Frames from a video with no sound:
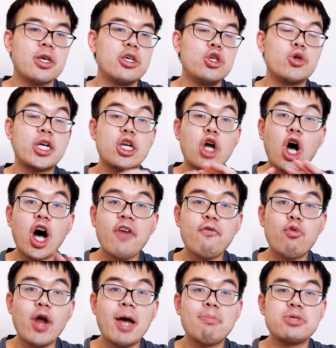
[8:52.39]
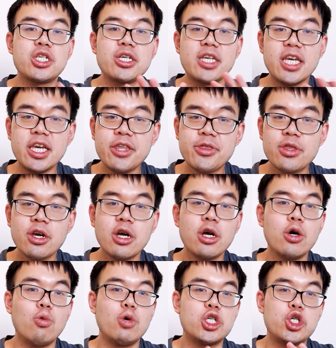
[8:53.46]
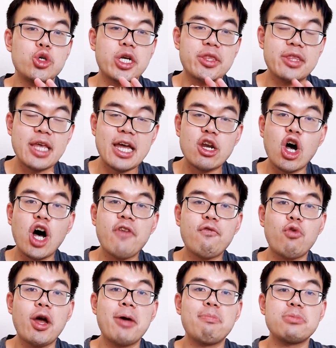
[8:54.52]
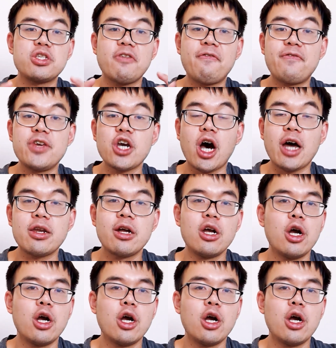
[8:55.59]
You can off ramp to ETH, which you can then off ramp to fiat.